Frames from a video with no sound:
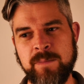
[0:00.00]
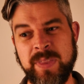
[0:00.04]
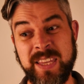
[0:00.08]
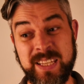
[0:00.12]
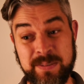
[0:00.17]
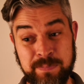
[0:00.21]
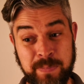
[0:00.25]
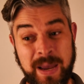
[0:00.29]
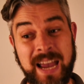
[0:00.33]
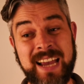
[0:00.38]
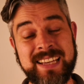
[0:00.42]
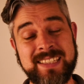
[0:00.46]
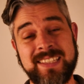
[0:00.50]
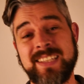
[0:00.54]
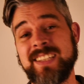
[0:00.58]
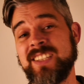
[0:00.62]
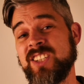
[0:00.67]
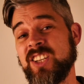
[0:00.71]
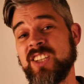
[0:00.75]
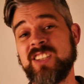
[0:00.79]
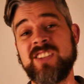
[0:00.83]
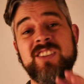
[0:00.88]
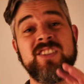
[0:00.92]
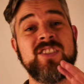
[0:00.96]
This
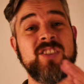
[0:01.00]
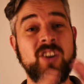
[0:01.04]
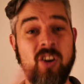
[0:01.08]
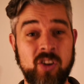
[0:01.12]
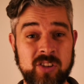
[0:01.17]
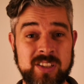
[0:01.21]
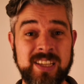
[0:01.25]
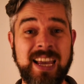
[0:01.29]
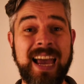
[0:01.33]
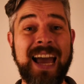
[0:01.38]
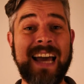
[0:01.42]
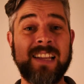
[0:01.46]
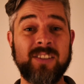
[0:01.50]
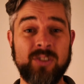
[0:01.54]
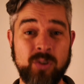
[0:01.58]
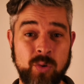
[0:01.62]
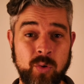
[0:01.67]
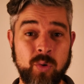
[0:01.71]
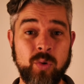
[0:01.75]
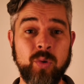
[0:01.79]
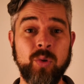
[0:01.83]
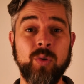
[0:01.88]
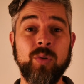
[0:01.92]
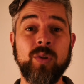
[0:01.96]
passage is not at
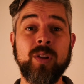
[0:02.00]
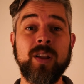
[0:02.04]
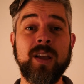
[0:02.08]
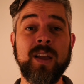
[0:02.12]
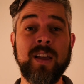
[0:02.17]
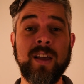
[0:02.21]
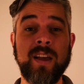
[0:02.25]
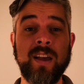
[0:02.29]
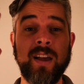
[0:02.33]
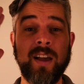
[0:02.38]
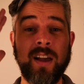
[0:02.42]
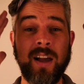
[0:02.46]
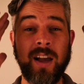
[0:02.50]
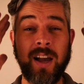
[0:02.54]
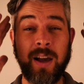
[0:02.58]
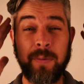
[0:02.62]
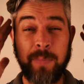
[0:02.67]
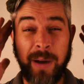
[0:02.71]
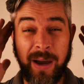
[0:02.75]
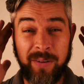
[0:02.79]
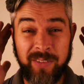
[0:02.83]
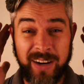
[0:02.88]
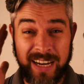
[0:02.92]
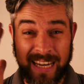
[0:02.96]
all
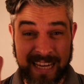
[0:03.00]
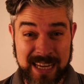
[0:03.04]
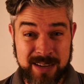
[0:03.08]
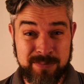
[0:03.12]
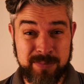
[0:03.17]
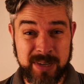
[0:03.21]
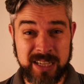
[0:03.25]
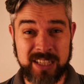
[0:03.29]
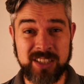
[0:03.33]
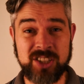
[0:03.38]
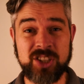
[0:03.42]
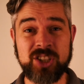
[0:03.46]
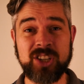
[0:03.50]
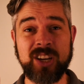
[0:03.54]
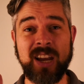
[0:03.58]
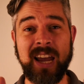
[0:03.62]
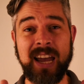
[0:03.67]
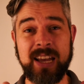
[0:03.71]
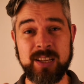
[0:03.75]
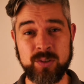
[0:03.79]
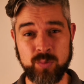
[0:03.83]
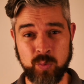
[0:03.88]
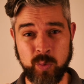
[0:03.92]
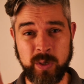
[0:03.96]
about image
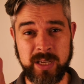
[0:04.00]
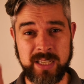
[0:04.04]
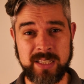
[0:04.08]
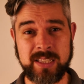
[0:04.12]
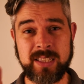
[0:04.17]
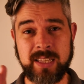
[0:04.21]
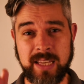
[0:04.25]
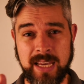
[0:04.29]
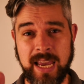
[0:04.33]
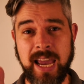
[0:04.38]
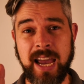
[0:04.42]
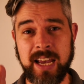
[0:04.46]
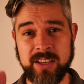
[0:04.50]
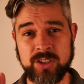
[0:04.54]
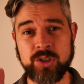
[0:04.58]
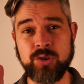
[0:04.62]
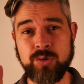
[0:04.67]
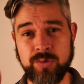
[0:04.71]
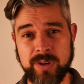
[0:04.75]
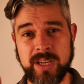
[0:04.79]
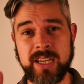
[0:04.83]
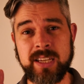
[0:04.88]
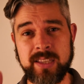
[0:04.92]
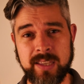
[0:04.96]
as we see it as
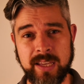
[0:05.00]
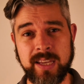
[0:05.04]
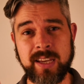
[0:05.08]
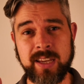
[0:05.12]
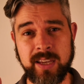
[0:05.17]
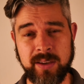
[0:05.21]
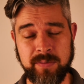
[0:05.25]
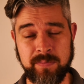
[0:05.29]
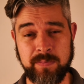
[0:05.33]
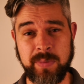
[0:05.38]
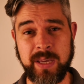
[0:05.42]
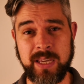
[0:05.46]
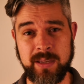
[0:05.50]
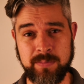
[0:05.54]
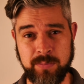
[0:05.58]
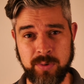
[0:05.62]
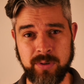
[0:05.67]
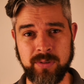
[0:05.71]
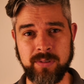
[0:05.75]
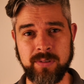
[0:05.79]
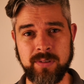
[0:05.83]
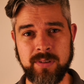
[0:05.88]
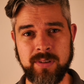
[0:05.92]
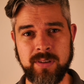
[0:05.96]
Greek thinking
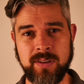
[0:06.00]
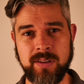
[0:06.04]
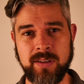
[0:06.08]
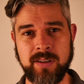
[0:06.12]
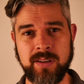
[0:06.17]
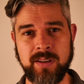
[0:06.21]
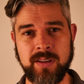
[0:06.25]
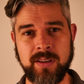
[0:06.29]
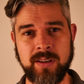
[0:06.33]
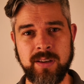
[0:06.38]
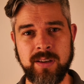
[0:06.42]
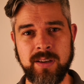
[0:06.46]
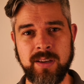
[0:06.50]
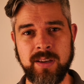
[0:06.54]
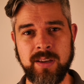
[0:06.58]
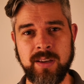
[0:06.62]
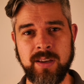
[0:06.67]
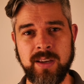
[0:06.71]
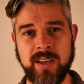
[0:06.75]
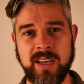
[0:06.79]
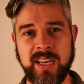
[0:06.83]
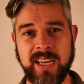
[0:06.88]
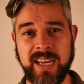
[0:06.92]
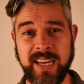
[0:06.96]
people.
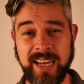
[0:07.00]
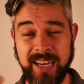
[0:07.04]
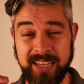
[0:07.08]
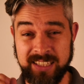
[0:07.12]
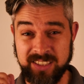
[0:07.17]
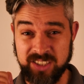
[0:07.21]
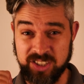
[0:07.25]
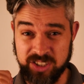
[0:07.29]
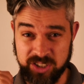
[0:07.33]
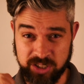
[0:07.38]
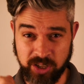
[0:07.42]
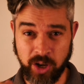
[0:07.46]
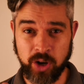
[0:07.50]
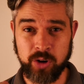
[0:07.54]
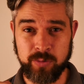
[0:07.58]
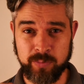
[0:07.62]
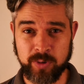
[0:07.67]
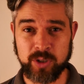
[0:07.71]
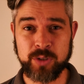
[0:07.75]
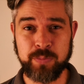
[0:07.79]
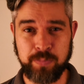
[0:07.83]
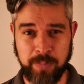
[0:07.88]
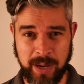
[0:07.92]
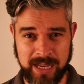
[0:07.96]
It's so
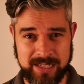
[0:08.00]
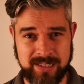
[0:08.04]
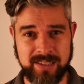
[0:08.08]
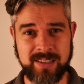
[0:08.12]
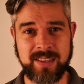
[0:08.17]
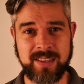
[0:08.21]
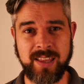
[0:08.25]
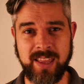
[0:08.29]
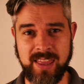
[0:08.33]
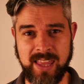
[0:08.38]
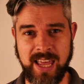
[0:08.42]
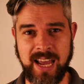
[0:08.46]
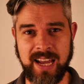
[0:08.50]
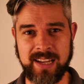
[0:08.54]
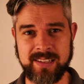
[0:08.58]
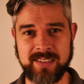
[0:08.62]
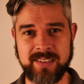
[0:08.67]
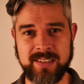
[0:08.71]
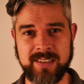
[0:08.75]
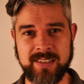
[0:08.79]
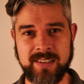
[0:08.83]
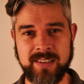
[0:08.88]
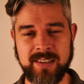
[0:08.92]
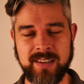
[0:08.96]
much better than
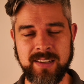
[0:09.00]
that.